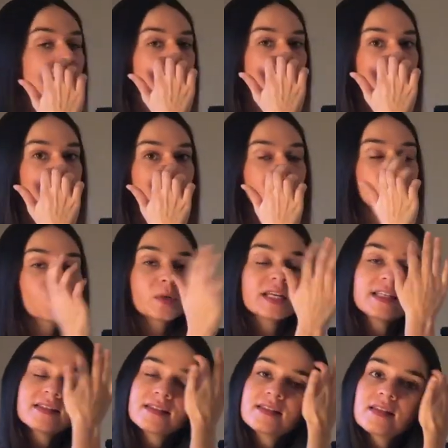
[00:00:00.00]
to talk about the
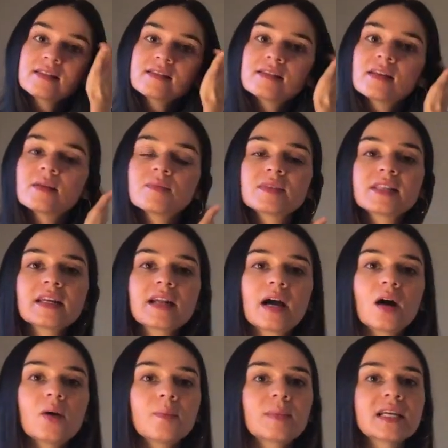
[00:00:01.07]
three systems that
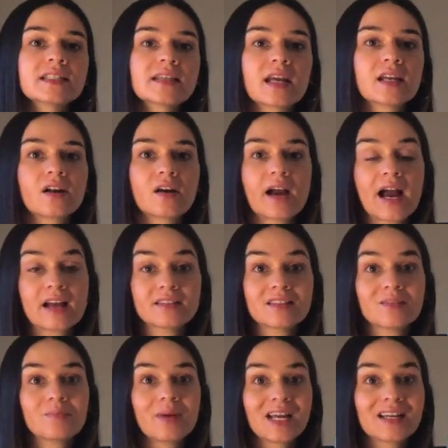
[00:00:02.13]
help maintain our
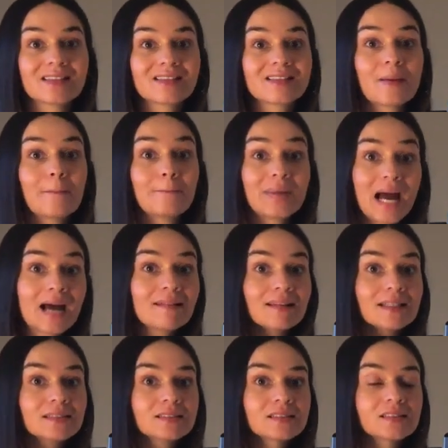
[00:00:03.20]
acid-base
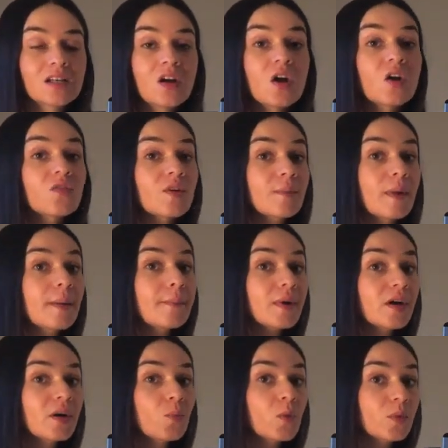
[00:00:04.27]
balance.
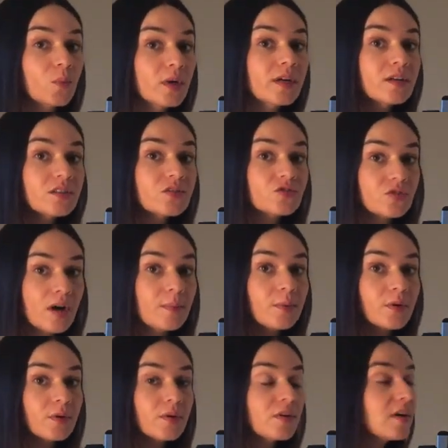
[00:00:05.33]
Remember, when we're in
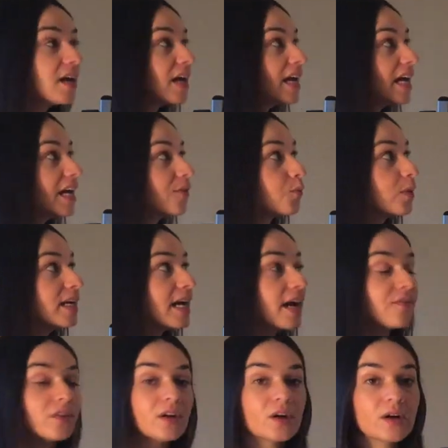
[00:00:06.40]
trouble, if we
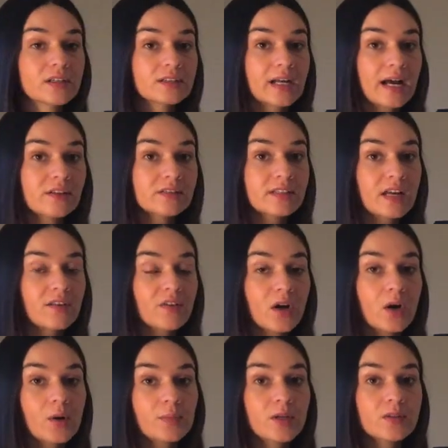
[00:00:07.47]
ever got outside of
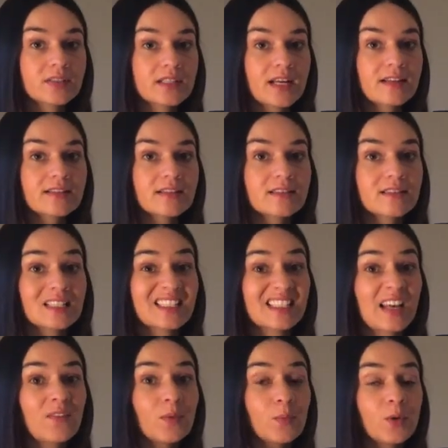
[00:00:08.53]
our homeostasis, the
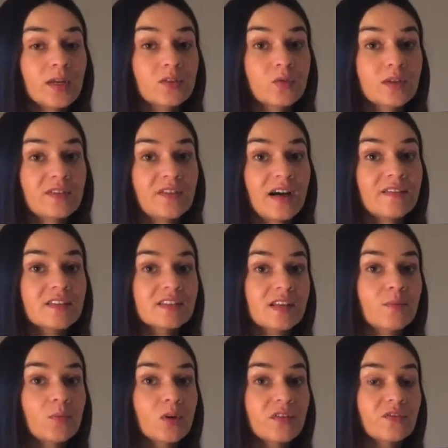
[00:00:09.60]
7.35
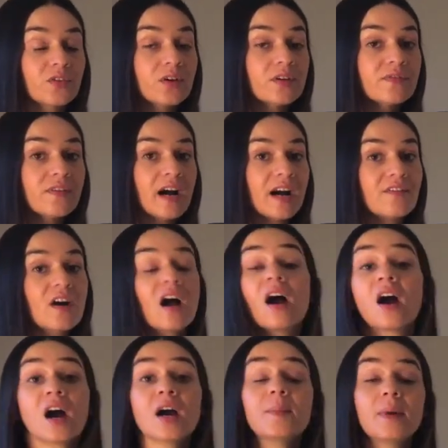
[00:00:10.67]
to 7.45,
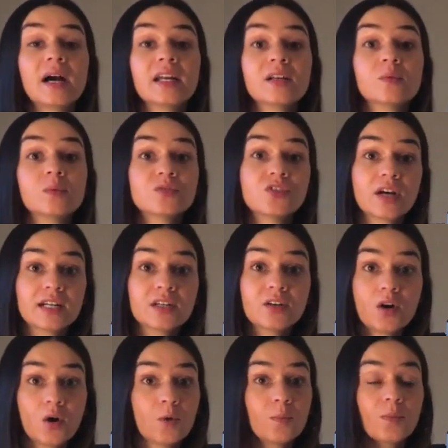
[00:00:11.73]
our body will try to
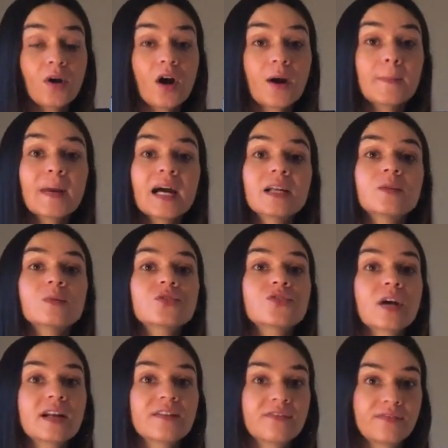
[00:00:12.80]
cope. Our body will
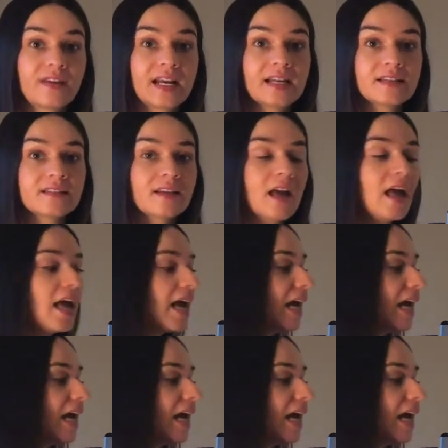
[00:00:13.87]
try to fight.